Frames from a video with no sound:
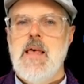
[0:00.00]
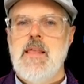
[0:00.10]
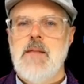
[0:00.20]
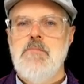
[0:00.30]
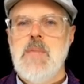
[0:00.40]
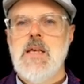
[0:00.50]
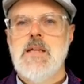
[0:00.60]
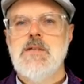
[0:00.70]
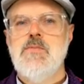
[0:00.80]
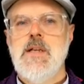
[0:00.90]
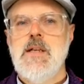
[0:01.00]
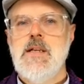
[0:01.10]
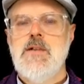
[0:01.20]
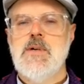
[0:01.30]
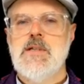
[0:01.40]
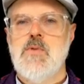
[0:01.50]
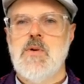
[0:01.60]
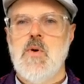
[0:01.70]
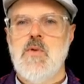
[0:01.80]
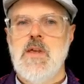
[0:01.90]
That means we need to
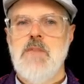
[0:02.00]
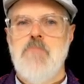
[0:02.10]
explore both the